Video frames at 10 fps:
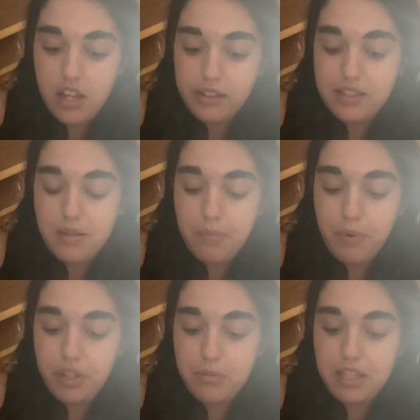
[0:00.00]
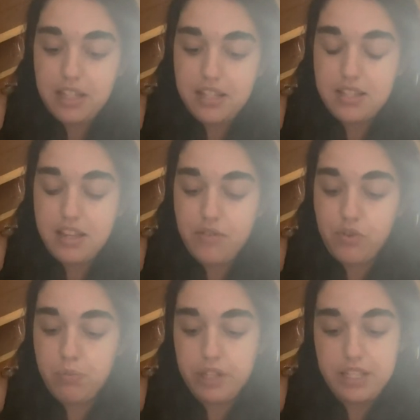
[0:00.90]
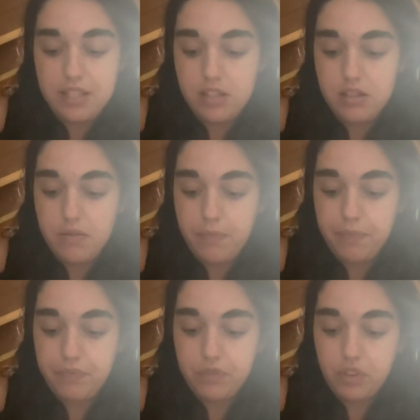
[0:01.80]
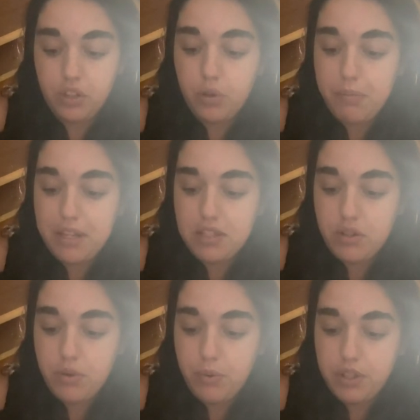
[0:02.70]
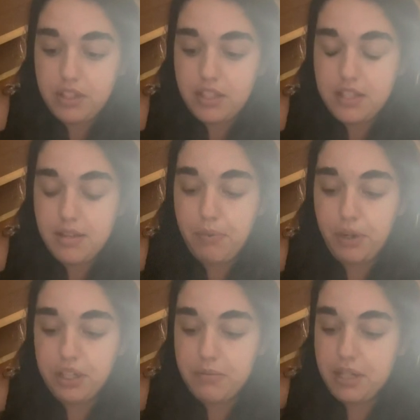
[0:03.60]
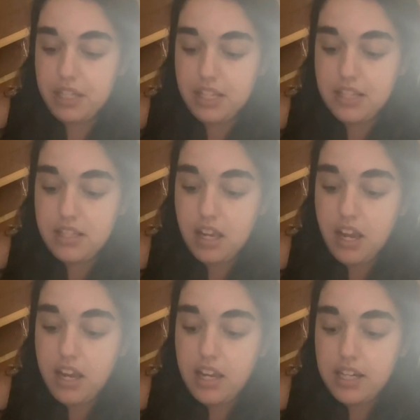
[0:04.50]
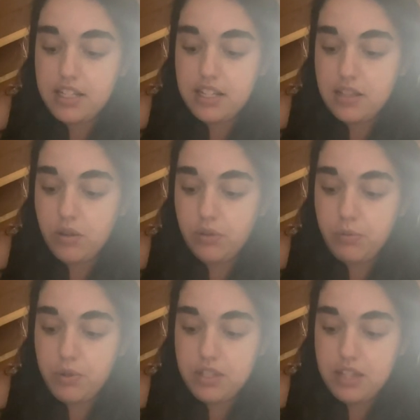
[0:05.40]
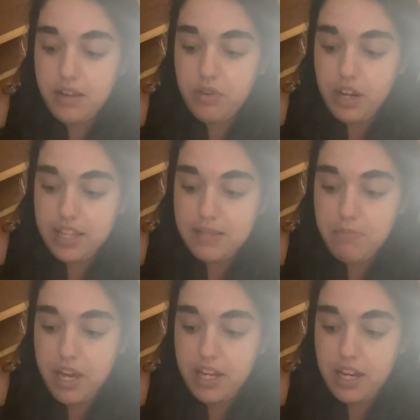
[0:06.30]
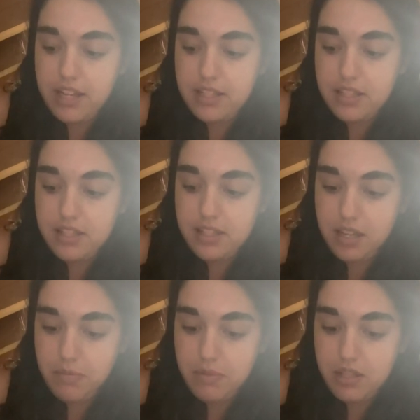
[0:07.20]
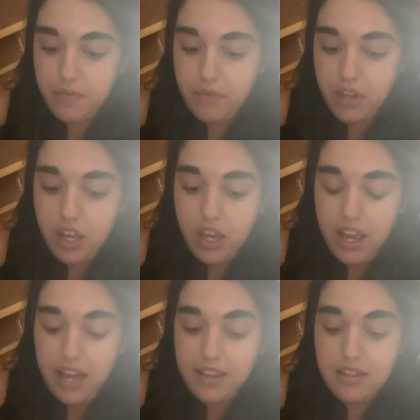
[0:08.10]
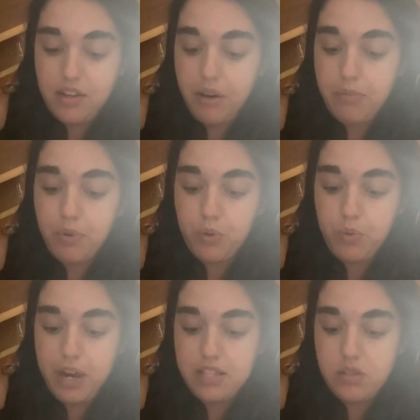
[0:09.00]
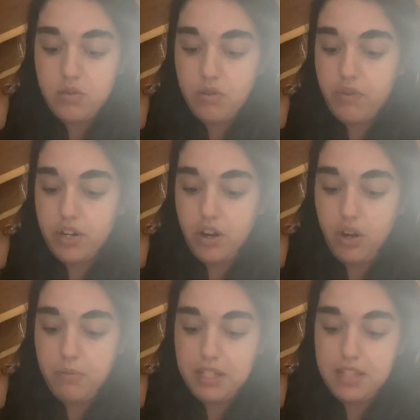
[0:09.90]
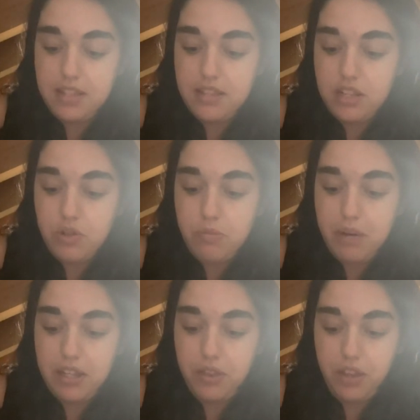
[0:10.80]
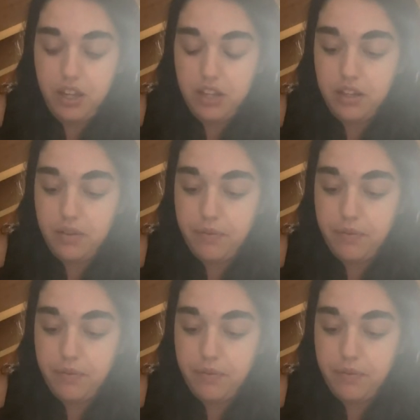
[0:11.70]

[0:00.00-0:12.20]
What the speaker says: disappointment is never pleasant. No matter what the disappointment is, it is almost never as bad as it seems, and there are more ways to overcome it than you might think.